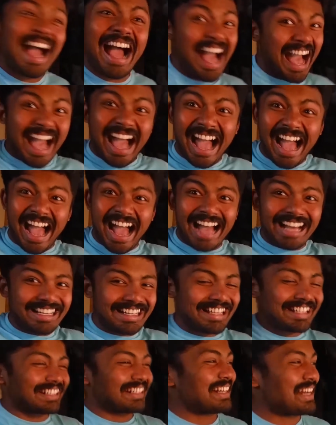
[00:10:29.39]

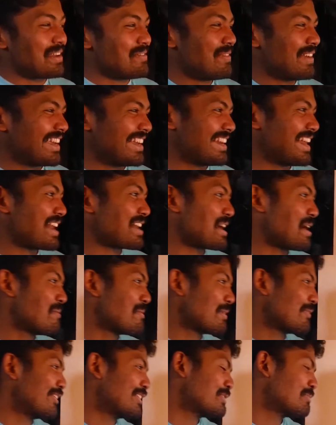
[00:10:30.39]
ah, he's screaming and then
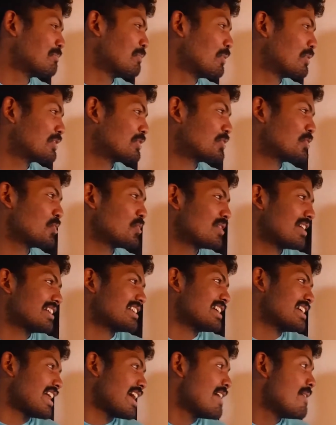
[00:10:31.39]
coming with two
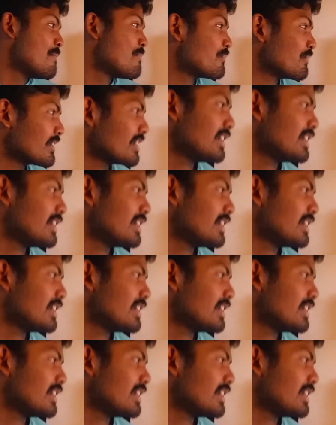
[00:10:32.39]
katana.